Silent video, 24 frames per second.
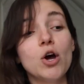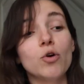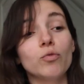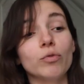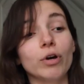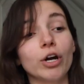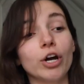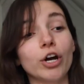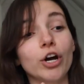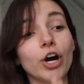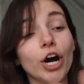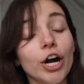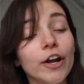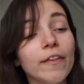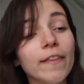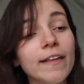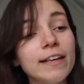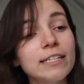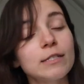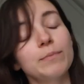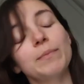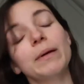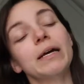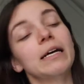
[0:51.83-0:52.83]

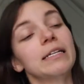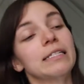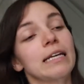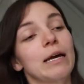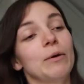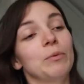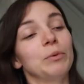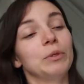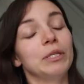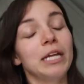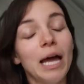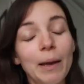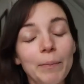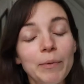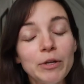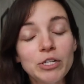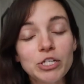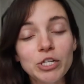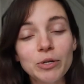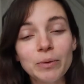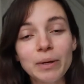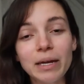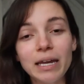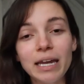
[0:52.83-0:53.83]
regardless because I will not be
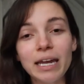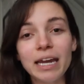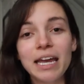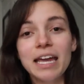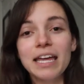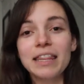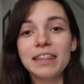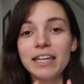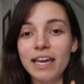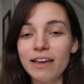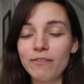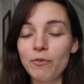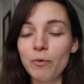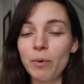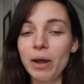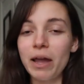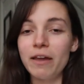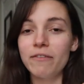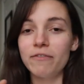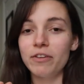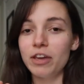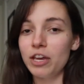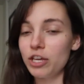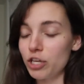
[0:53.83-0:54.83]
doing the
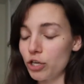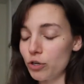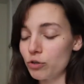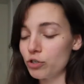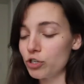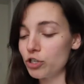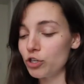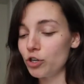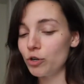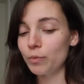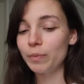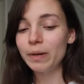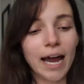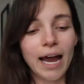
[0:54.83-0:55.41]
giveaway via YouTube.